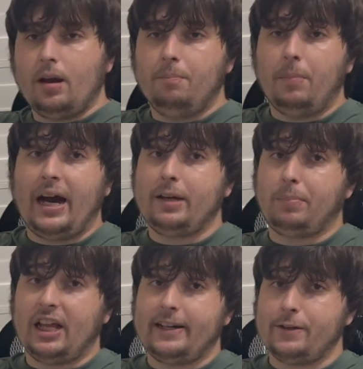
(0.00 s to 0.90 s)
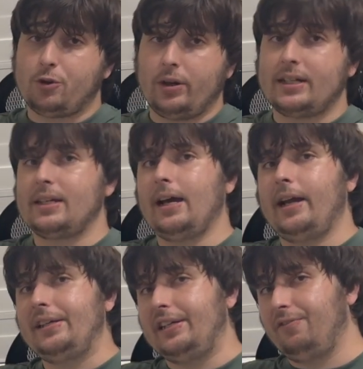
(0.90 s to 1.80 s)
Mind Playing Tricks
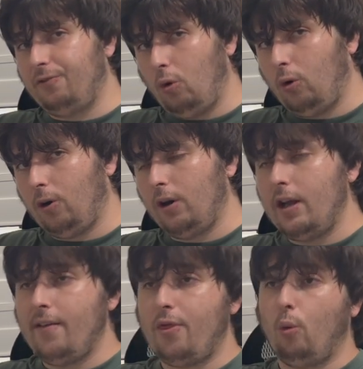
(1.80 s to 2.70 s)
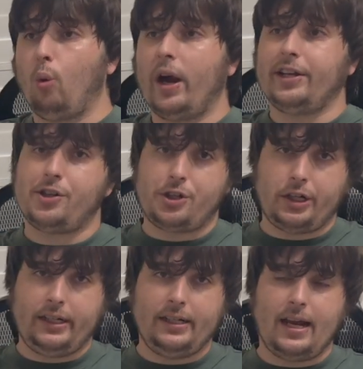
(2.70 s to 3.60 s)
94, The White
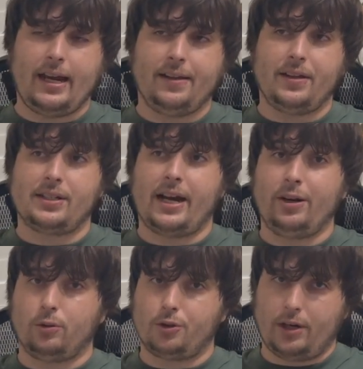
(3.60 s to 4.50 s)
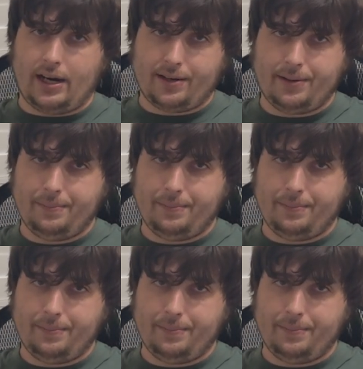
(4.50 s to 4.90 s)
Sheet, and the title track.